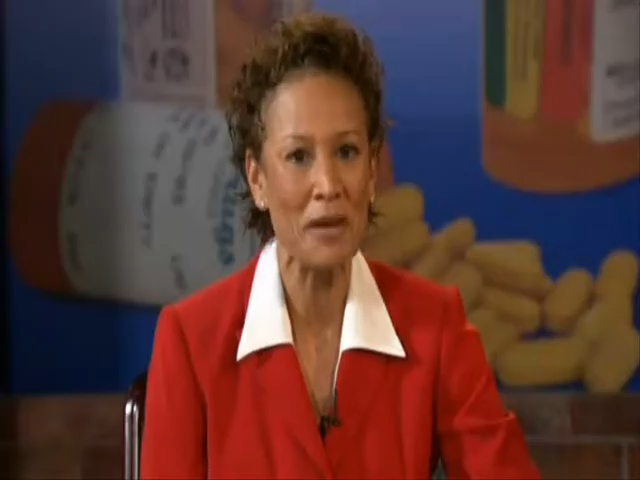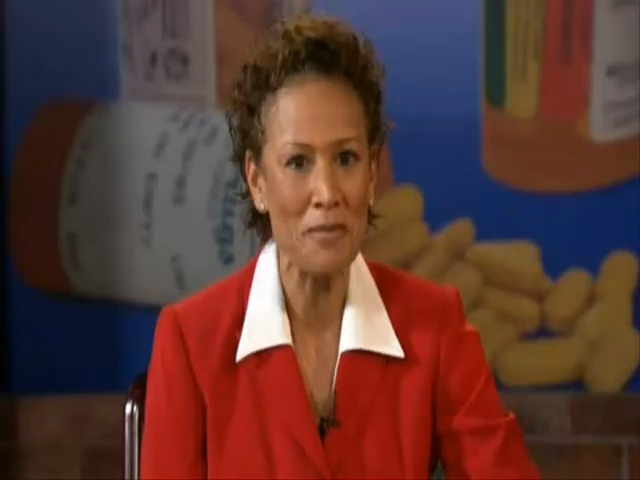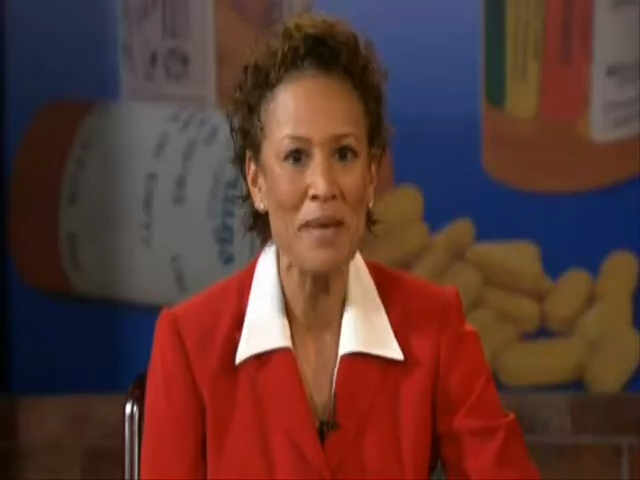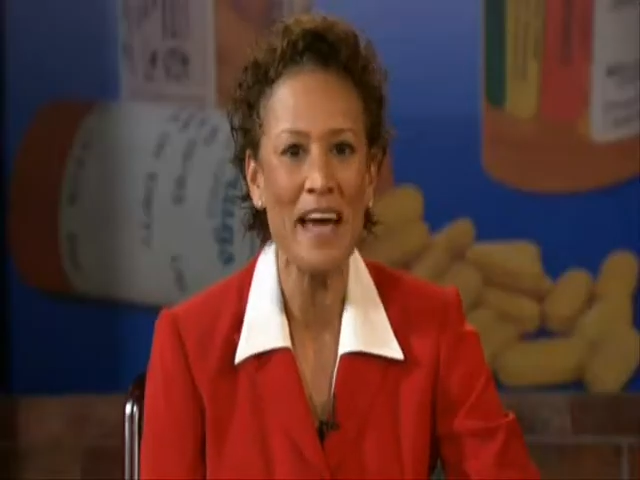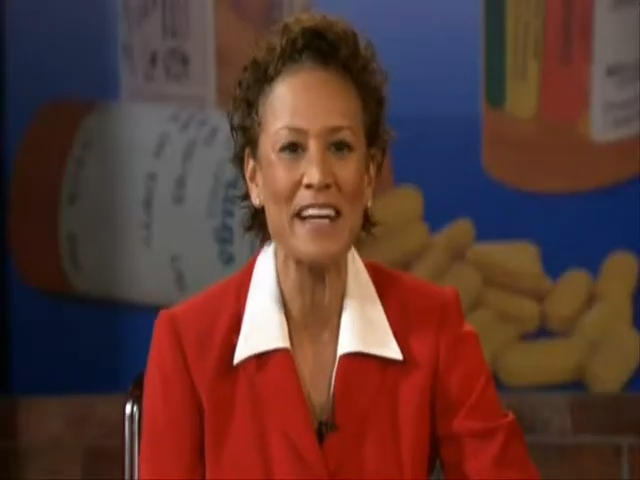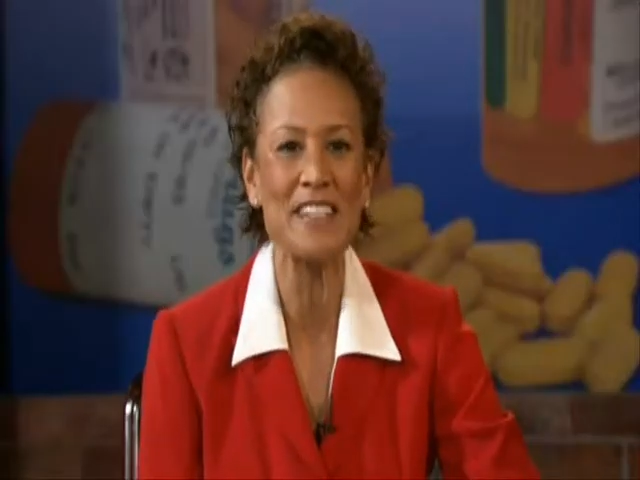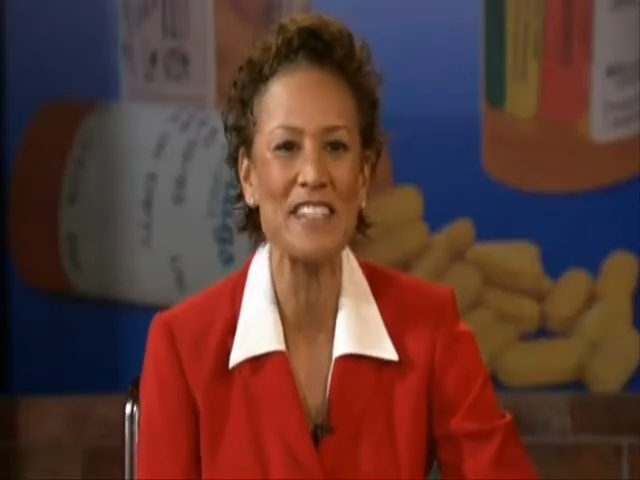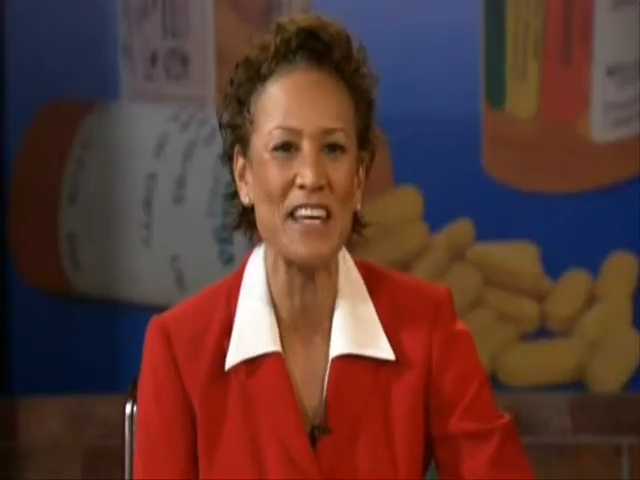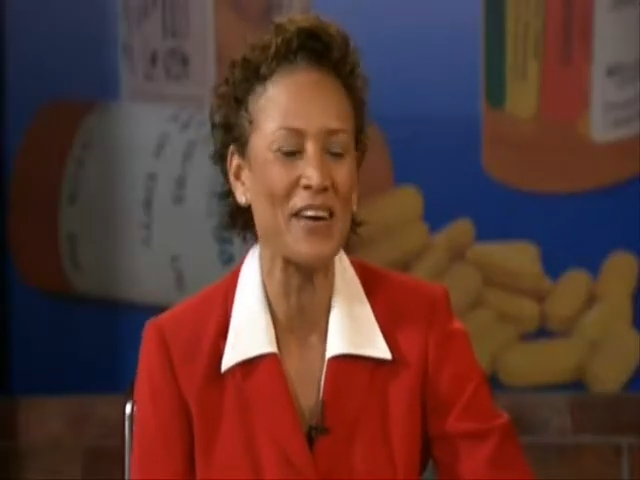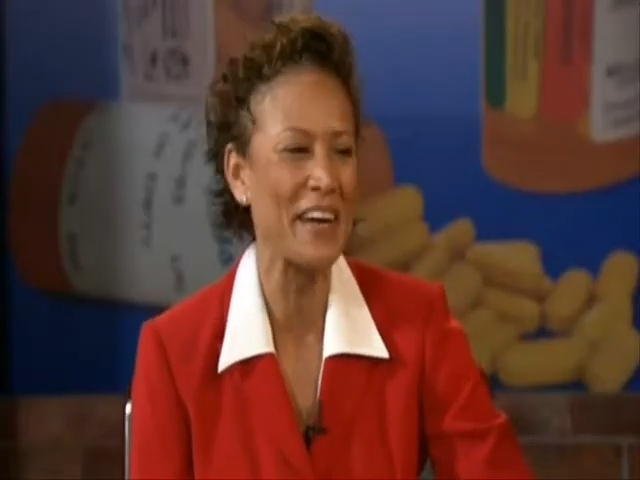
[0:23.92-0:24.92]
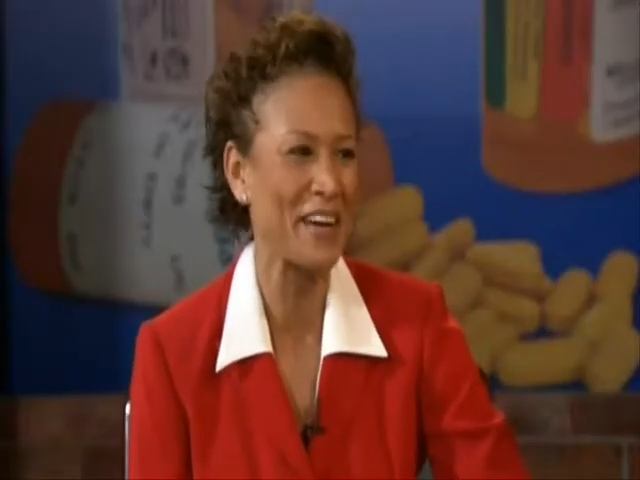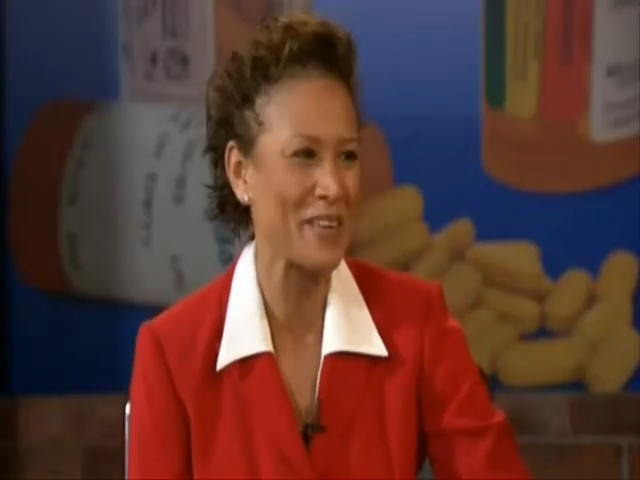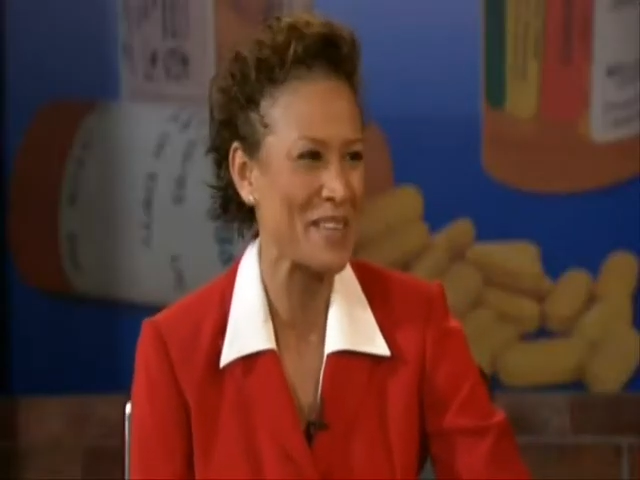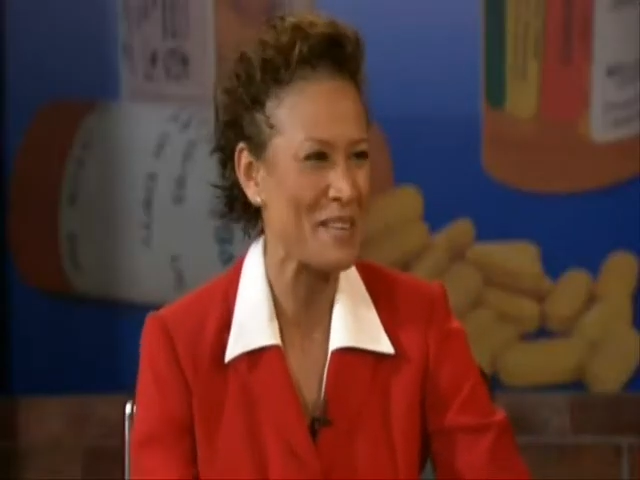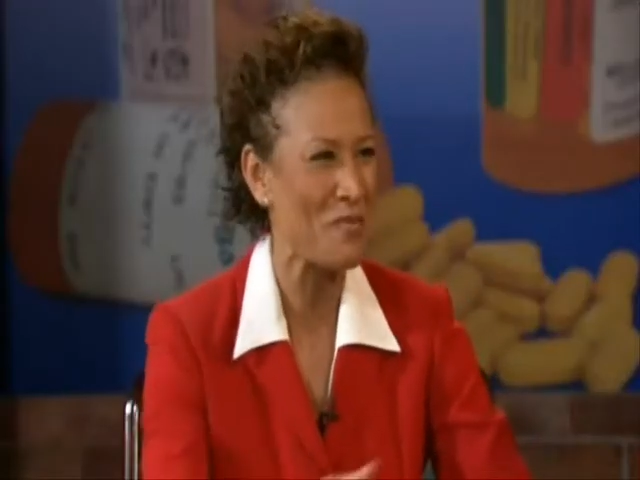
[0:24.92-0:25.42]
better manage their
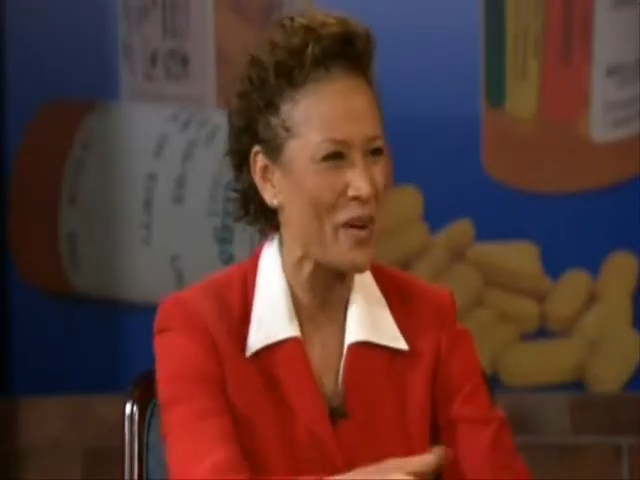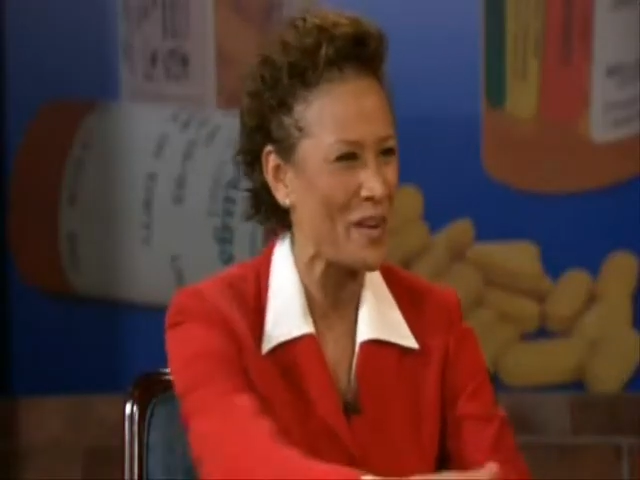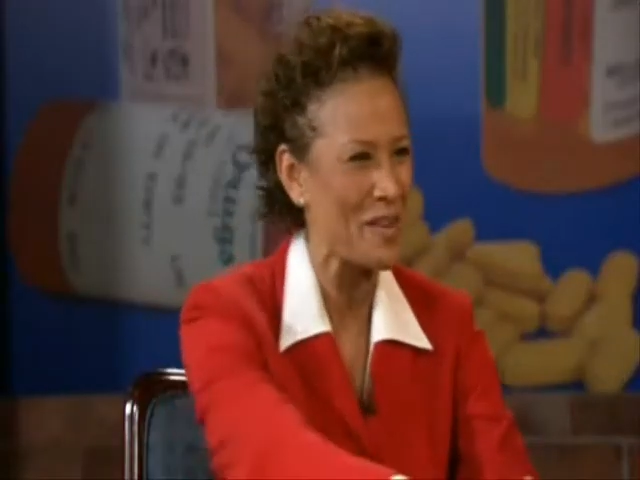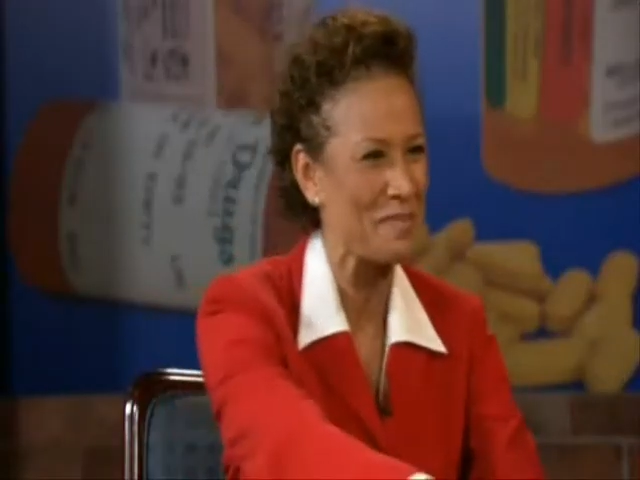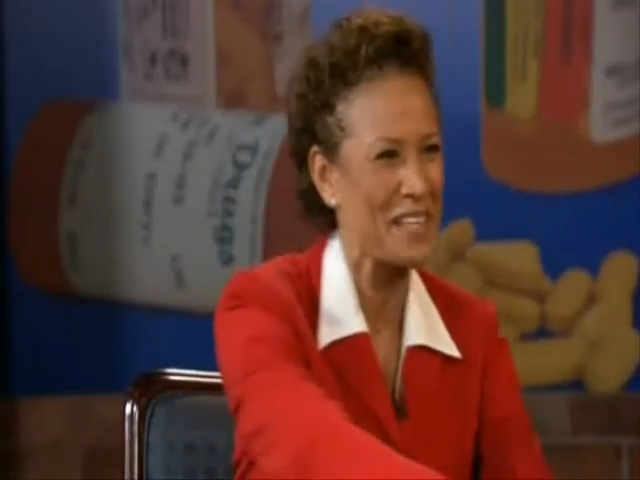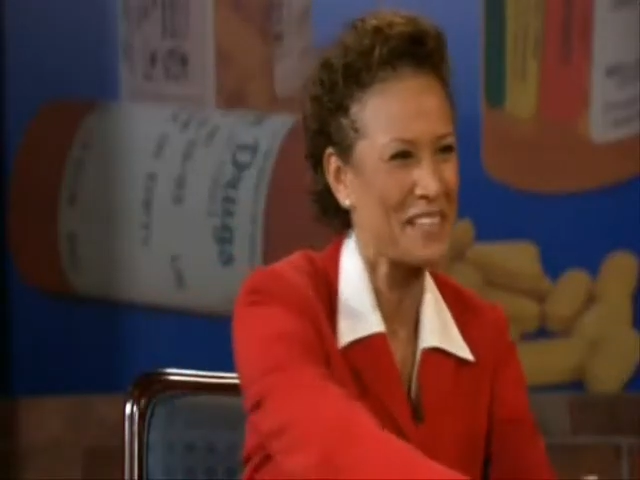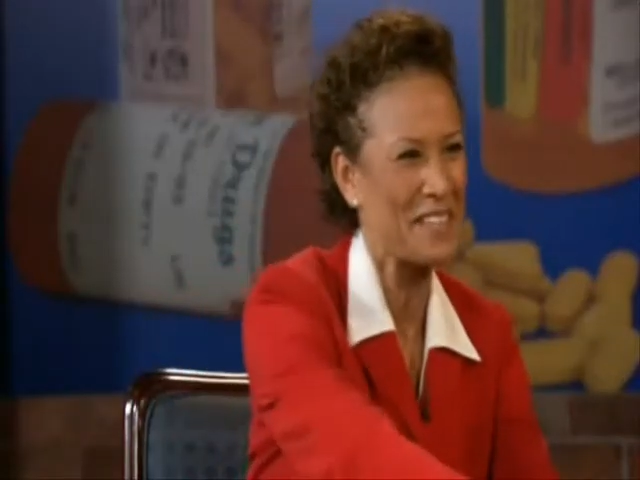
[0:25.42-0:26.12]
health. And welcome,